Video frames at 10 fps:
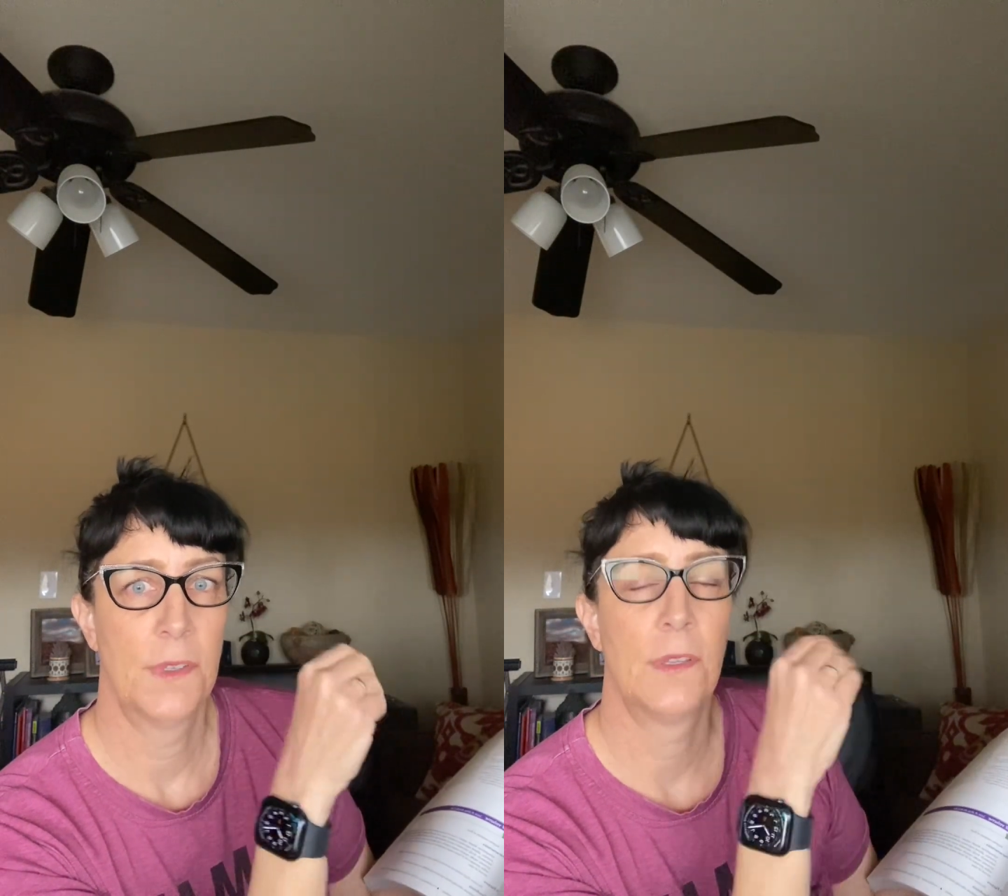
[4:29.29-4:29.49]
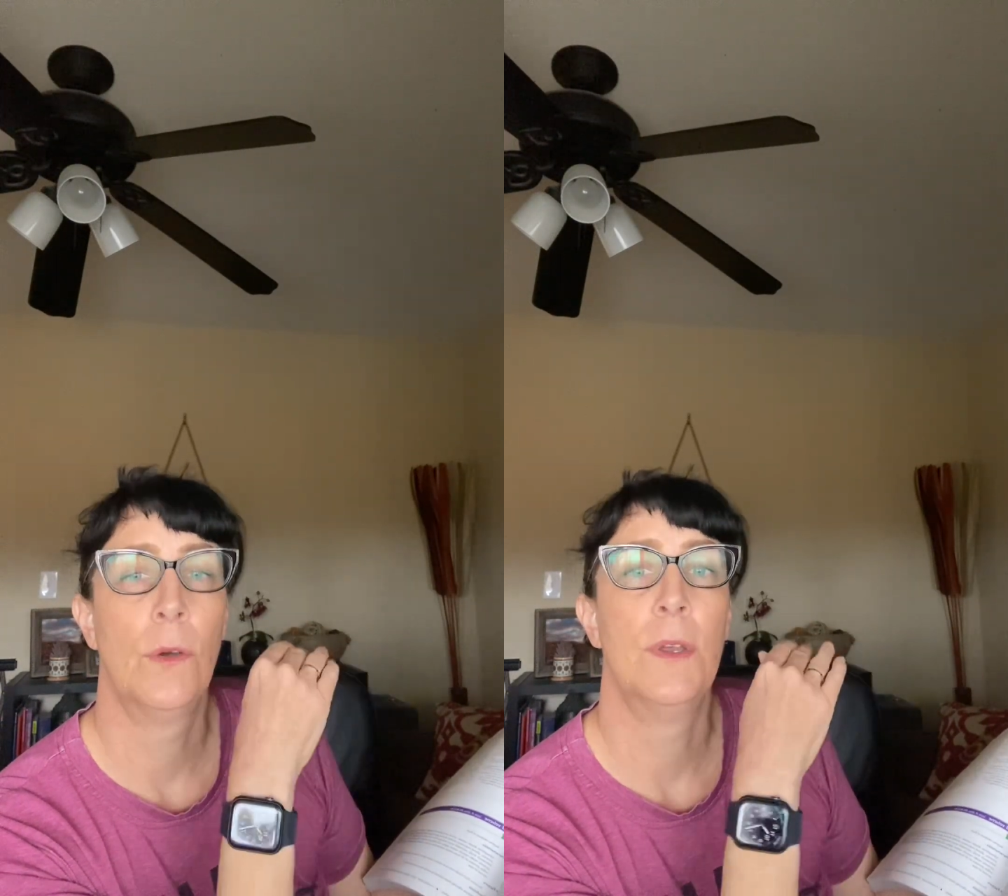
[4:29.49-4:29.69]

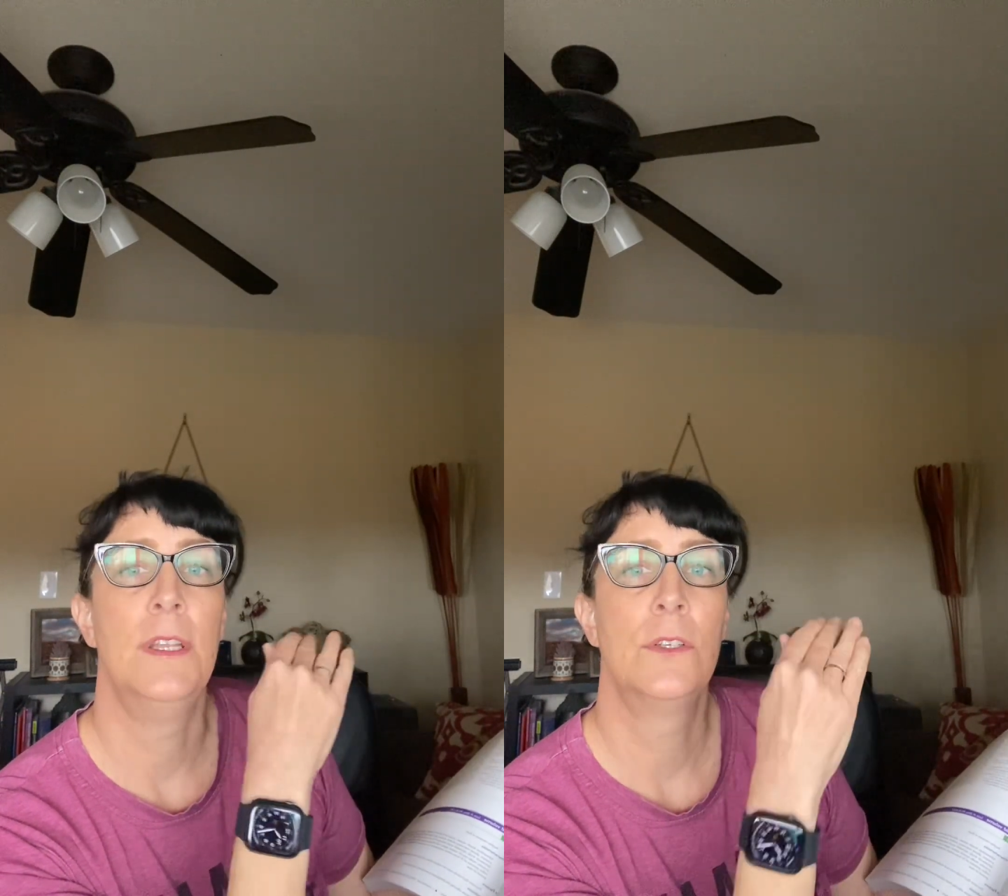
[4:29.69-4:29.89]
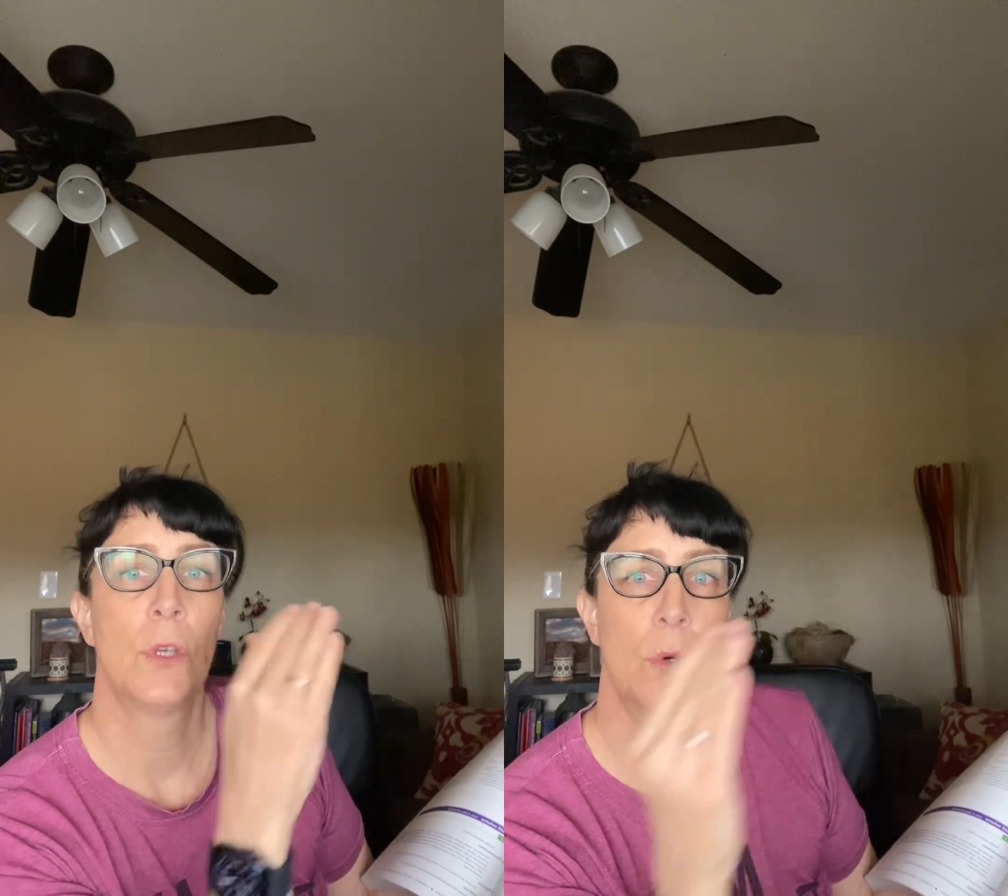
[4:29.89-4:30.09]
So
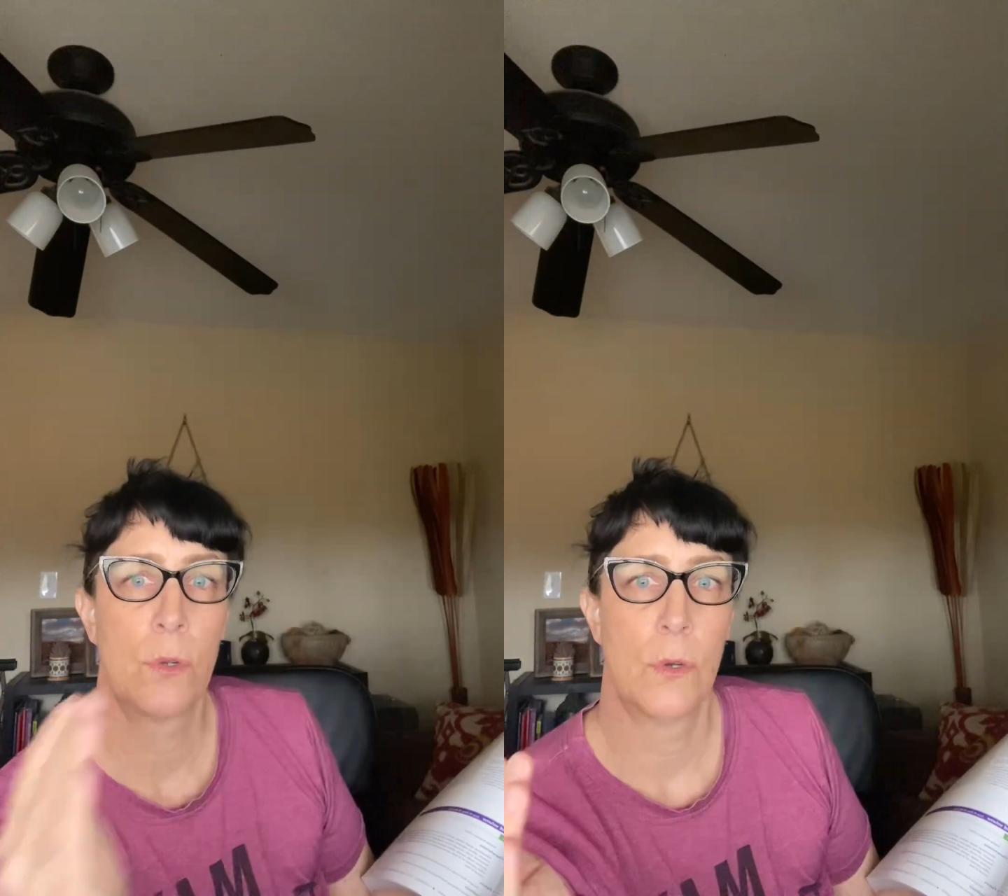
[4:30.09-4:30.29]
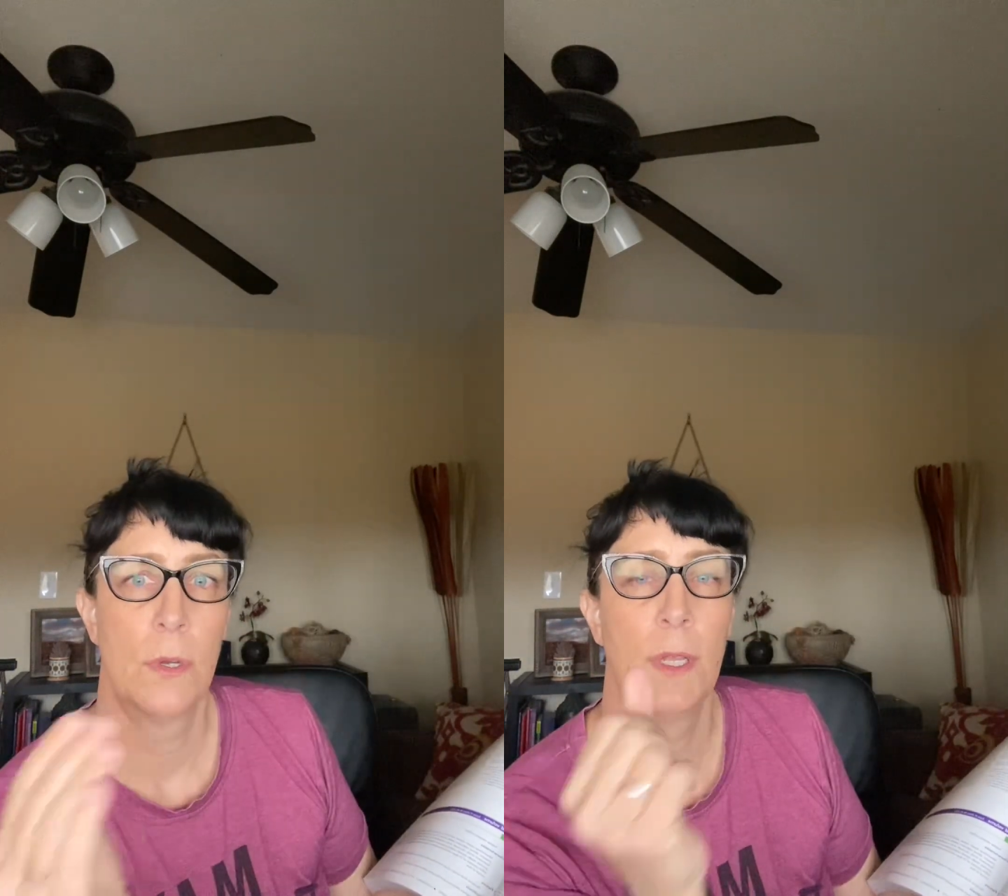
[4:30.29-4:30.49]
in
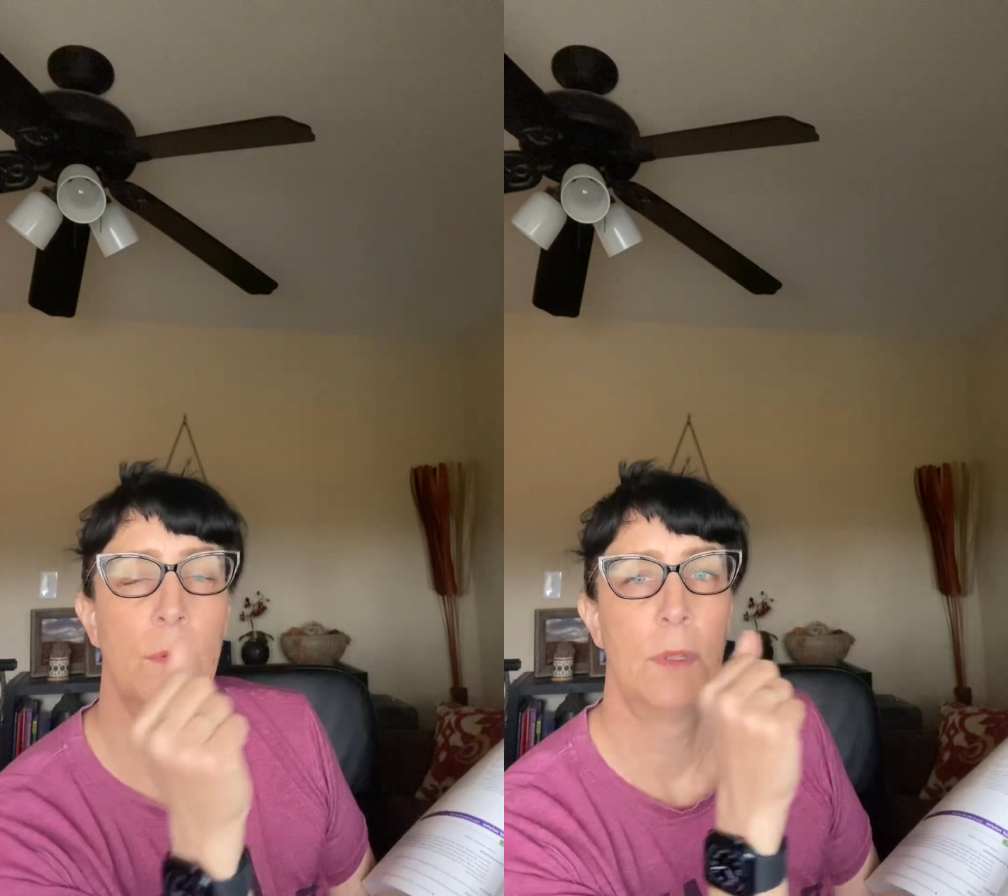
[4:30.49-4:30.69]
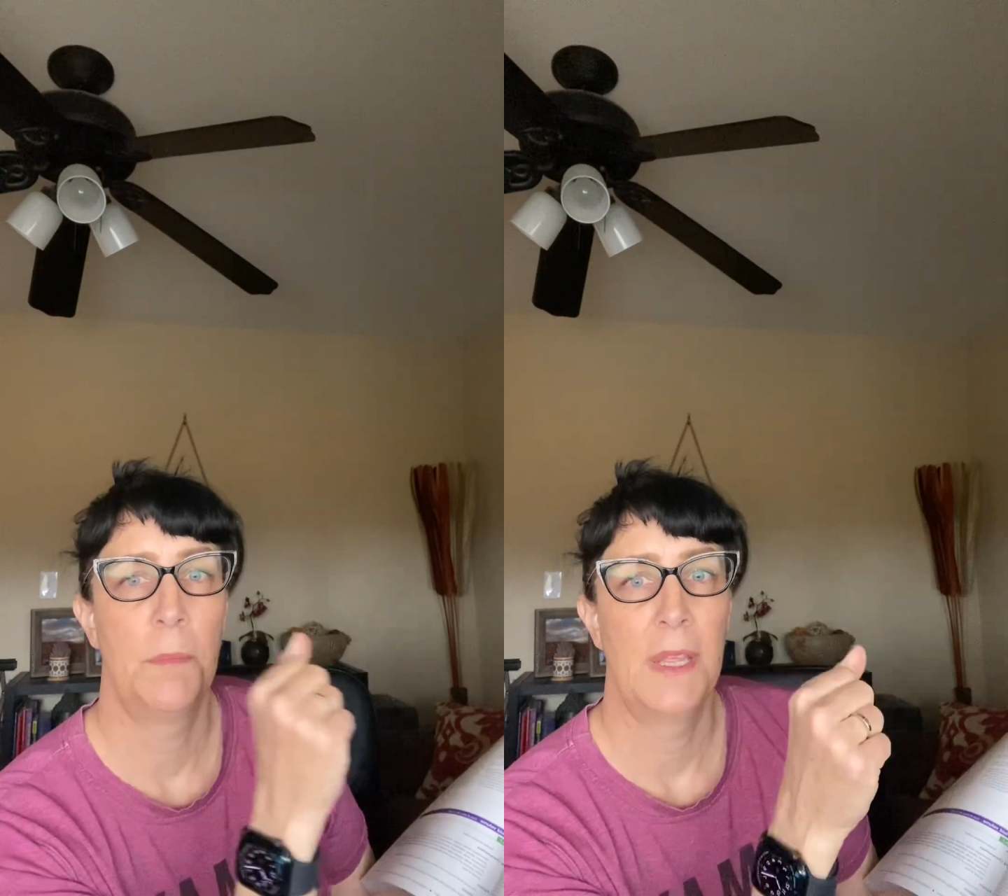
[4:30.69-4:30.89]
total, it
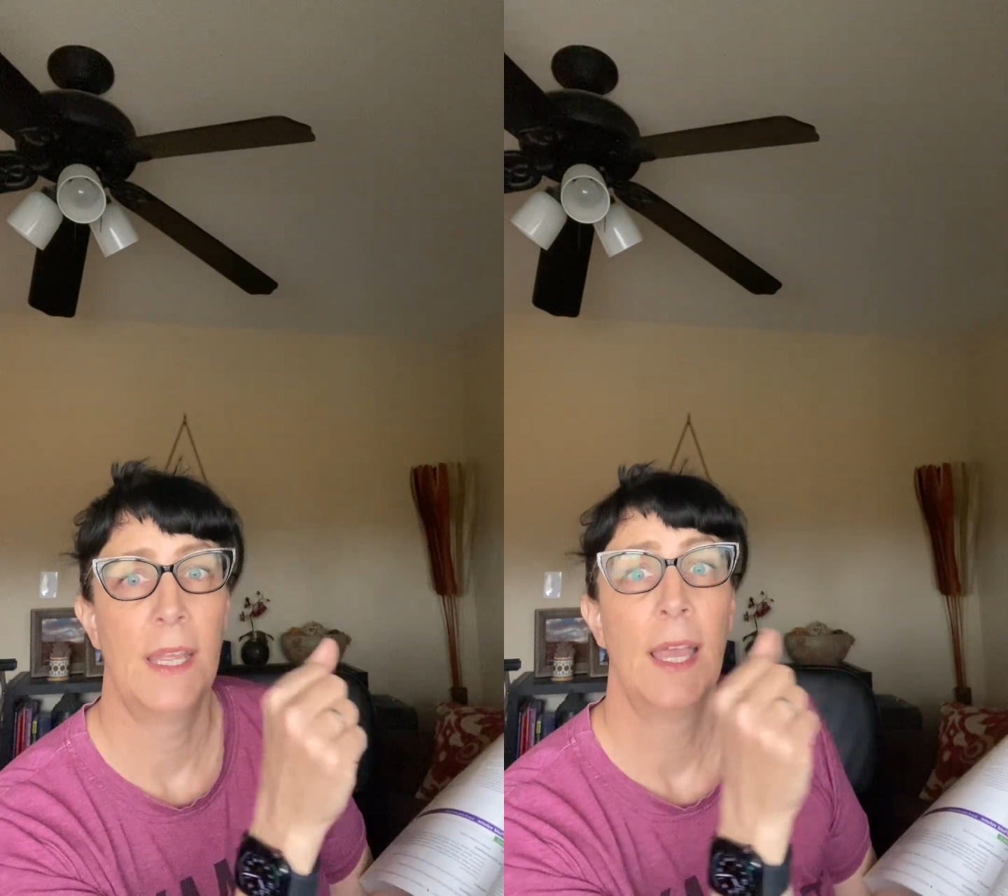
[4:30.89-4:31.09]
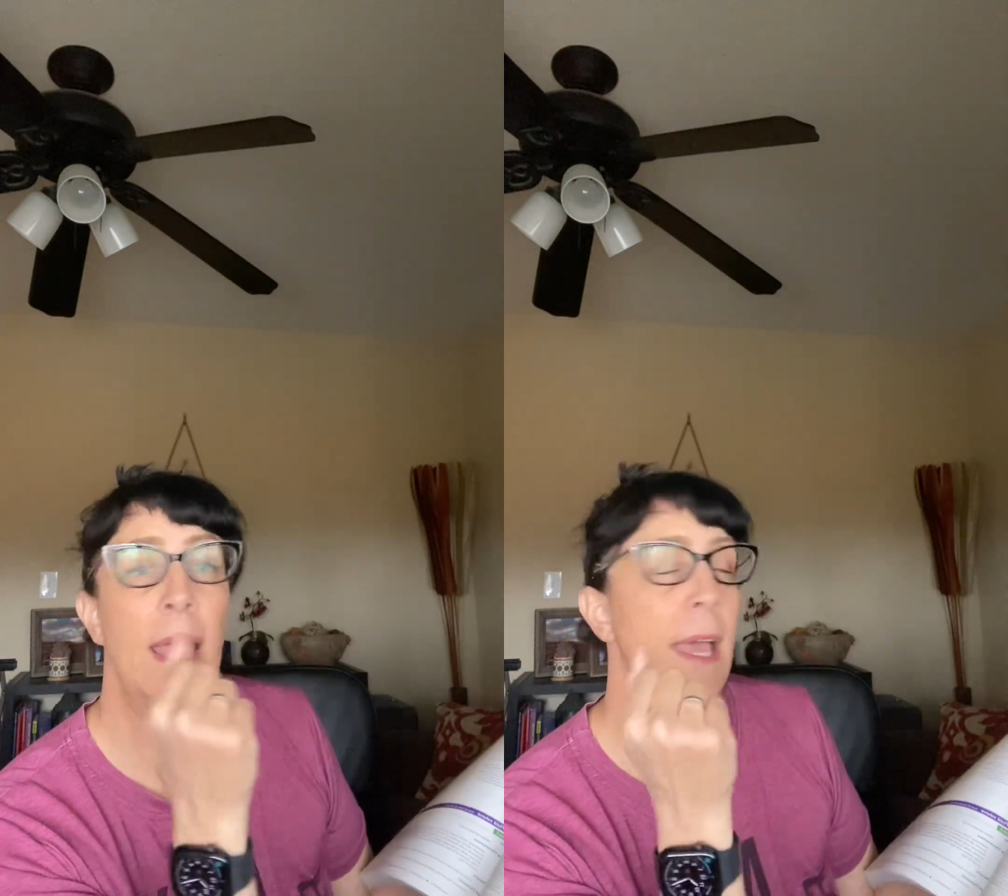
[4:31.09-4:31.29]
would be